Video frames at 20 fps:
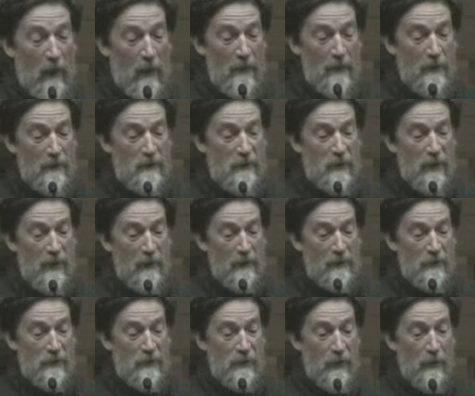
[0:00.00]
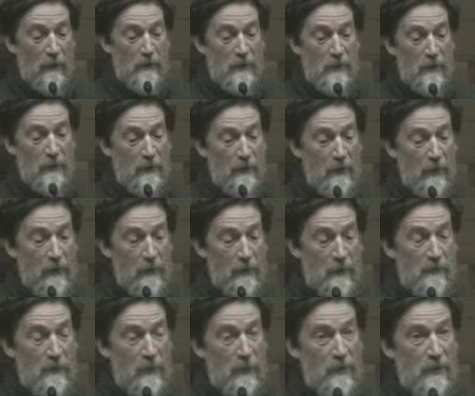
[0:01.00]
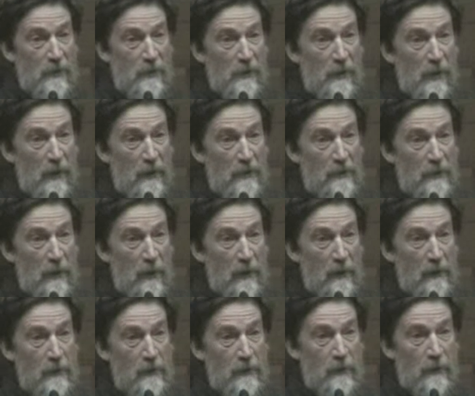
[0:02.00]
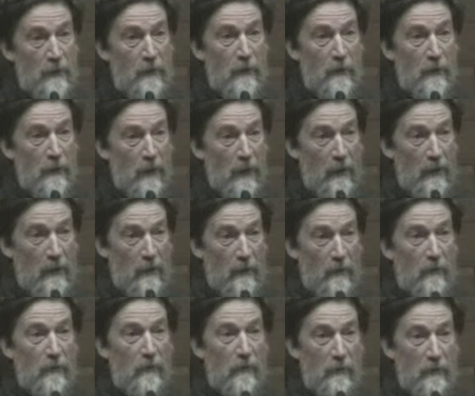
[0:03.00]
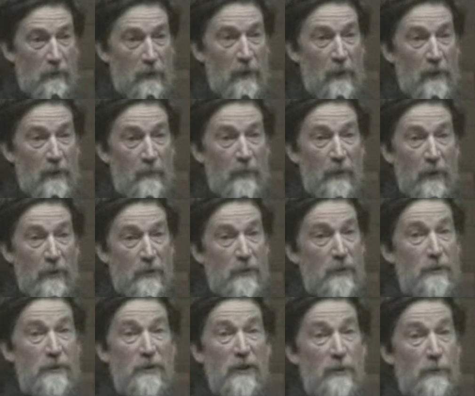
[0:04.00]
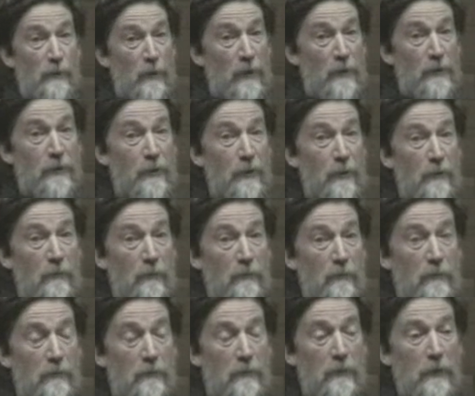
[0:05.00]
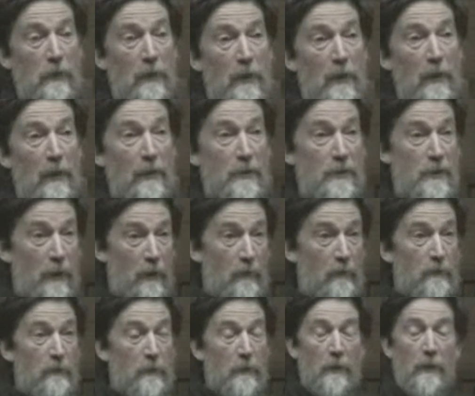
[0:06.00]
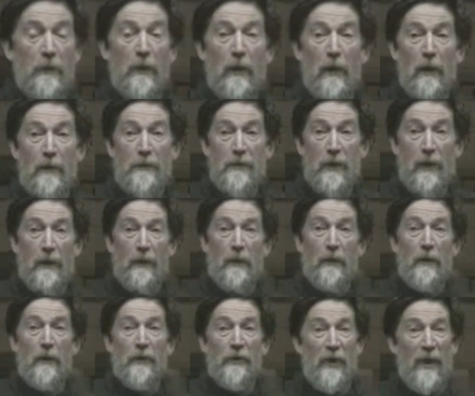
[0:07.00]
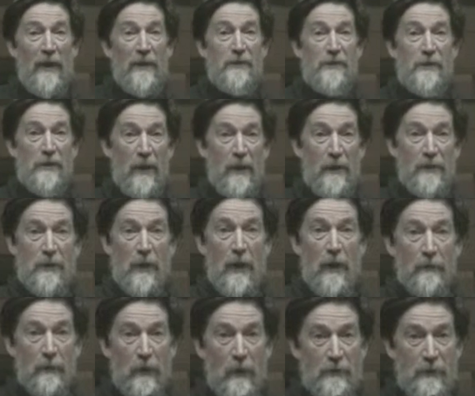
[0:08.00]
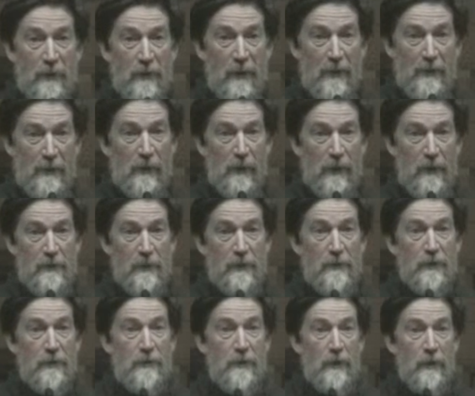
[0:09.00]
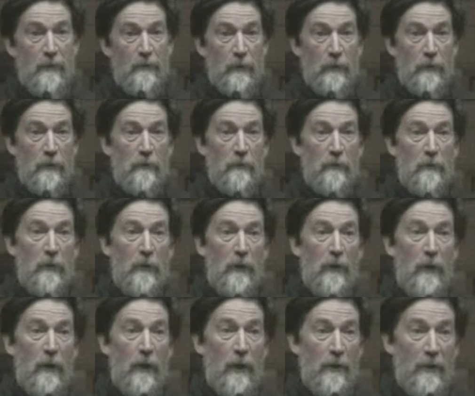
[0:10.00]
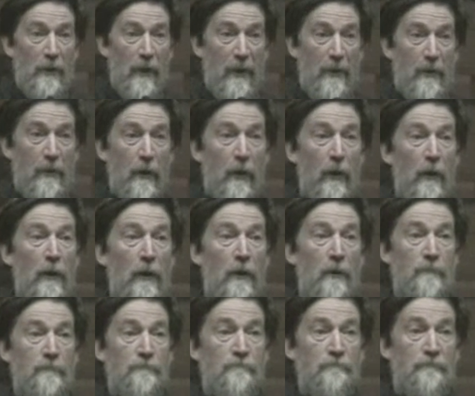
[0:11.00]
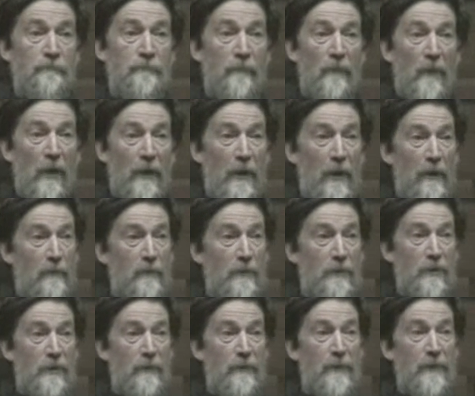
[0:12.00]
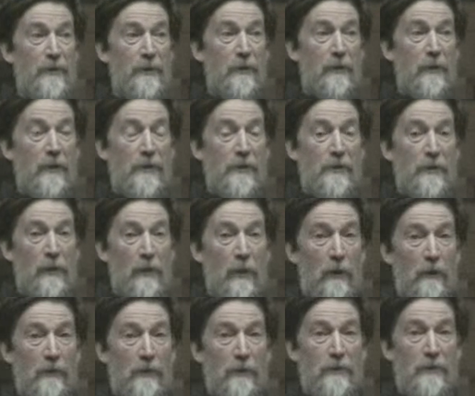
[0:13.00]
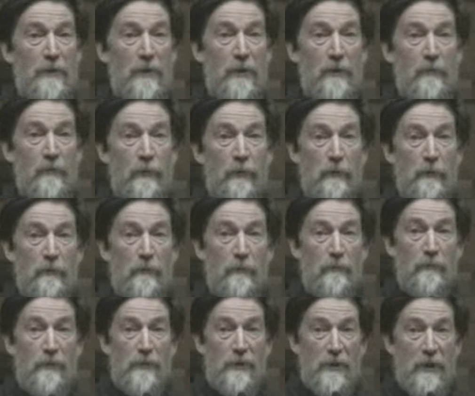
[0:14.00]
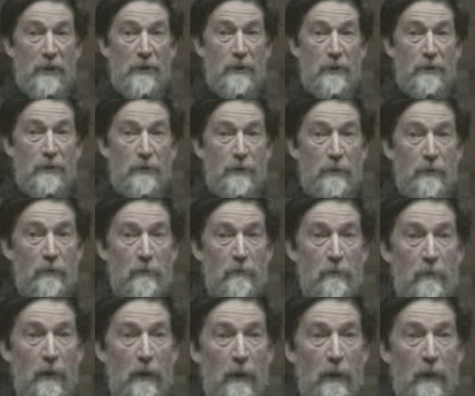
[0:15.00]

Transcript: I had challenged those. In their response to that challenge, they claimed things that just weren't true. So, okay, at that stage, I wrote another letter to Turnbull, and that was sufficiently strong that Turnbull sent it to,